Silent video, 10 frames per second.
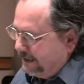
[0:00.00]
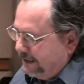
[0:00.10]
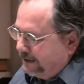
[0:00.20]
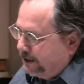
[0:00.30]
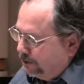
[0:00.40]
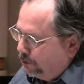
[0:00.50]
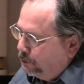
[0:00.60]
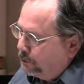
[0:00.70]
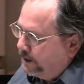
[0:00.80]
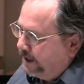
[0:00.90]

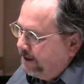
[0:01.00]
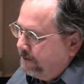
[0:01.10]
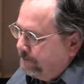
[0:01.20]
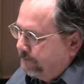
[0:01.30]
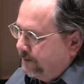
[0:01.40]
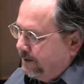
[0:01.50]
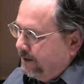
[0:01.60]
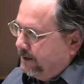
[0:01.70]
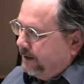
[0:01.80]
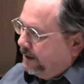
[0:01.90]
concluded
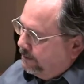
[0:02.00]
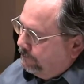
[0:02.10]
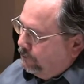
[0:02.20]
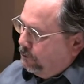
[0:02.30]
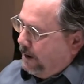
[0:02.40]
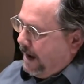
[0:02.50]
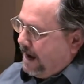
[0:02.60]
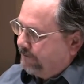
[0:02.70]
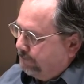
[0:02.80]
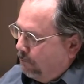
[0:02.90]
that if you
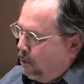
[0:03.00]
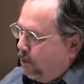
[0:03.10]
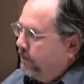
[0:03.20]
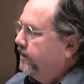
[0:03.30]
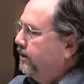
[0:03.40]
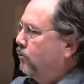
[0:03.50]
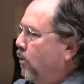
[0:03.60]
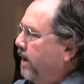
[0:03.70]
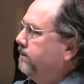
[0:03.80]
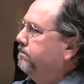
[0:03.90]
have more than
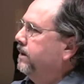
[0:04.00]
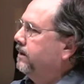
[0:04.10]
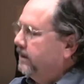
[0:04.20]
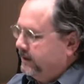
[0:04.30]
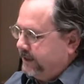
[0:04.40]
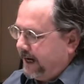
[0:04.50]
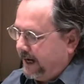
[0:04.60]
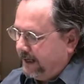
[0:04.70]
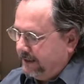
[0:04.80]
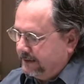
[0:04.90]
one meal a
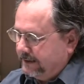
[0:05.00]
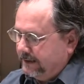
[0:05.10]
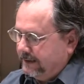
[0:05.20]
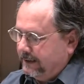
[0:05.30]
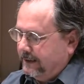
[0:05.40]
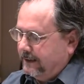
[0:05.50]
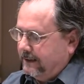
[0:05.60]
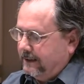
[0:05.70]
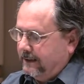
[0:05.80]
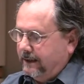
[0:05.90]
day
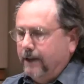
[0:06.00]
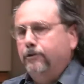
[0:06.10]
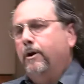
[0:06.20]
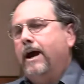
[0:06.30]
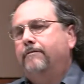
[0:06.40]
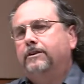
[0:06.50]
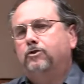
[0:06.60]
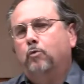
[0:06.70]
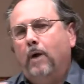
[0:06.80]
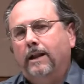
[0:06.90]
and you have a
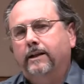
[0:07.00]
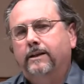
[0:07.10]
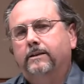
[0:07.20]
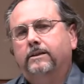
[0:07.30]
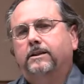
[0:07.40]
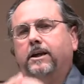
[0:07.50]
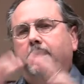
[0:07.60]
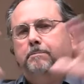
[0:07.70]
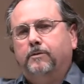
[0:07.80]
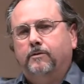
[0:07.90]
dwelling that
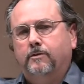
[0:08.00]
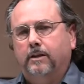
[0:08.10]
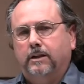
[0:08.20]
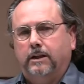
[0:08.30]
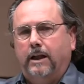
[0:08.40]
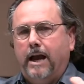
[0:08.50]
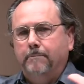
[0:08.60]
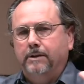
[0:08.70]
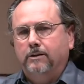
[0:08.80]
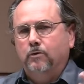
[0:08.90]
keeps the
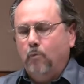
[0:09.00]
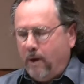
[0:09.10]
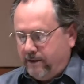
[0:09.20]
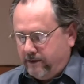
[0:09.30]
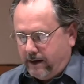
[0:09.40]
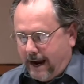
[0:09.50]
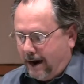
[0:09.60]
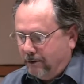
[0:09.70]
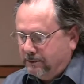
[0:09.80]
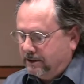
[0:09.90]
climate, the weather
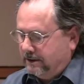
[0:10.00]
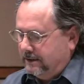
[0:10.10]
out,